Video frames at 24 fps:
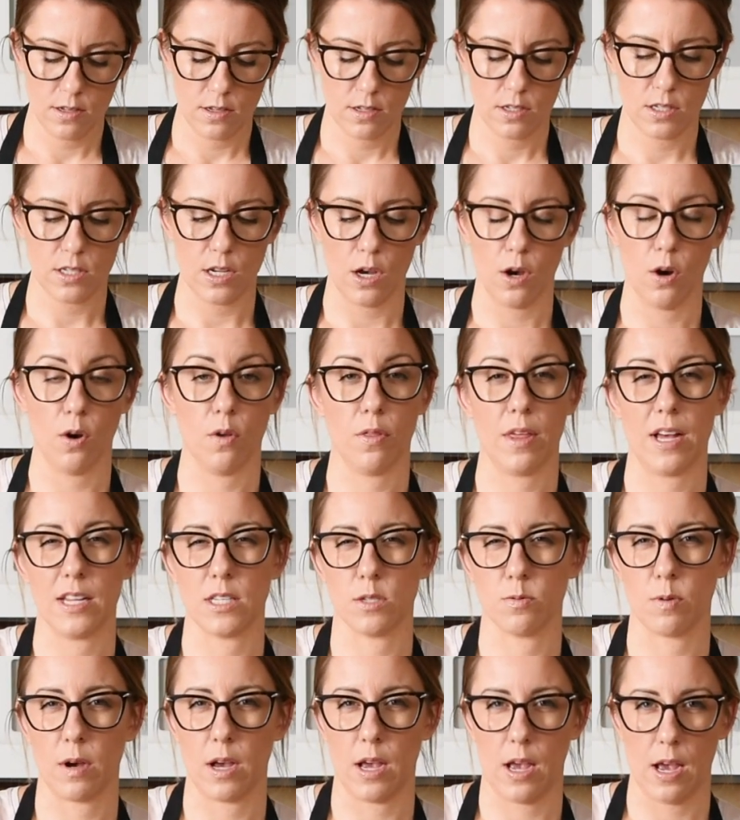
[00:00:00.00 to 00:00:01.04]
So
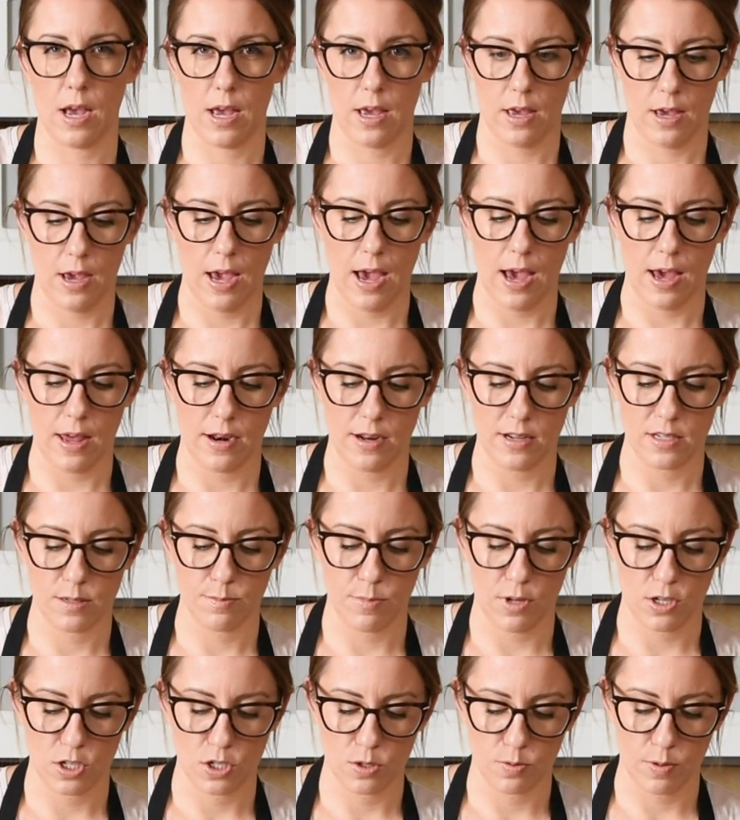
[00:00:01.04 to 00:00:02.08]
that's why I add as
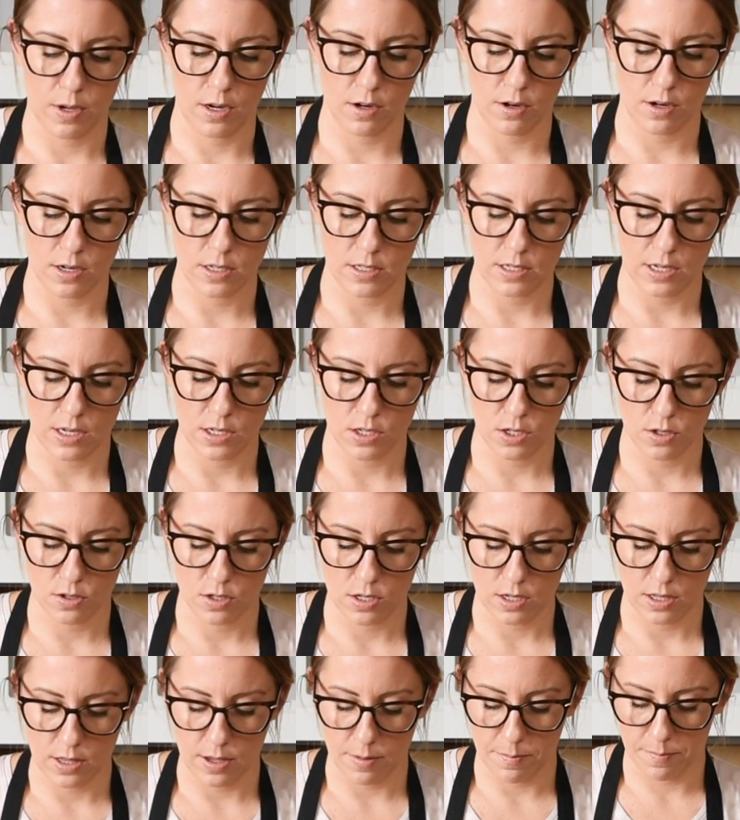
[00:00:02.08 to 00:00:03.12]
much sweetener as I do
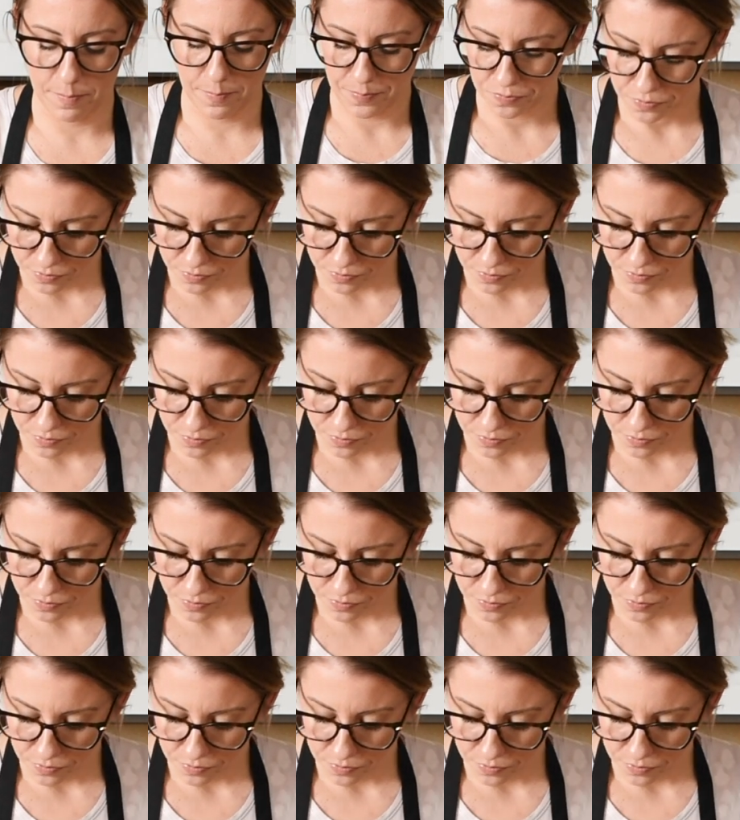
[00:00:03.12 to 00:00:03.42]
to them.